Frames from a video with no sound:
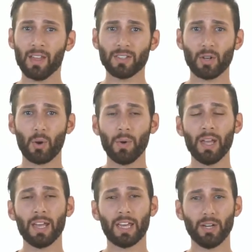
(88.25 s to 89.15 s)

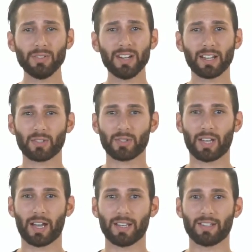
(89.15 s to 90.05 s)
So here's an
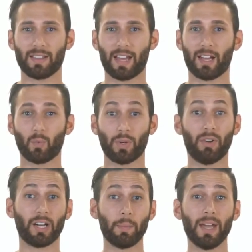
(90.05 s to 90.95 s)
exercise that we
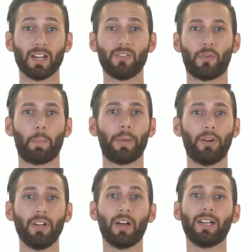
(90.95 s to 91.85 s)
recommend for
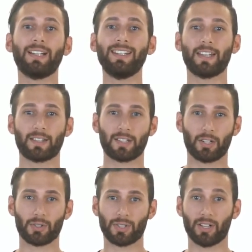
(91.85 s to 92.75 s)
periodically testing
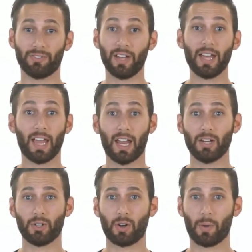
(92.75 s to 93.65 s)
yourself
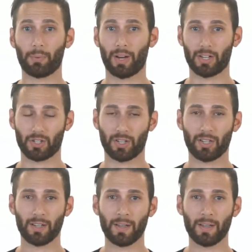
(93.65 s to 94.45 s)
and your comprehension.